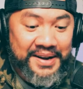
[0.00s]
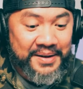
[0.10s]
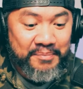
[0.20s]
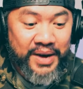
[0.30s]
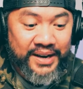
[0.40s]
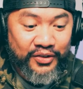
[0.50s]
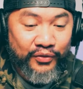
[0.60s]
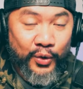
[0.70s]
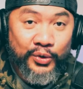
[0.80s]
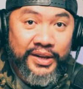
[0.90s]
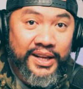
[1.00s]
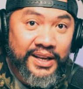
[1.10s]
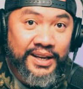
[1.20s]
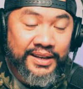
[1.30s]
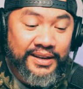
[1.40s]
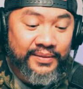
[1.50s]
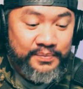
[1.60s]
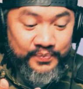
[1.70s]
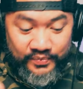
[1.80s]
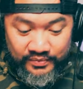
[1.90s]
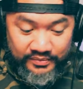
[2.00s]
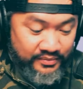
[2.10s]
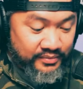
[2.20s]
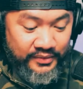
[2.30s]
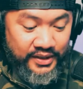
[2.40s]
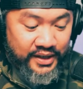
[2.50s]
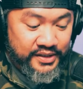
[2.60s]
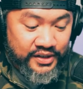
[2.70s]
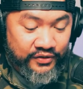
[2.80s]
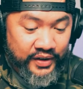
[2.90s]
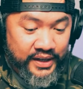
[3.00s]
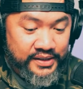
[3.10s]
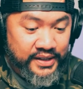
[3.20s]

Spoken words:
microphone and interface.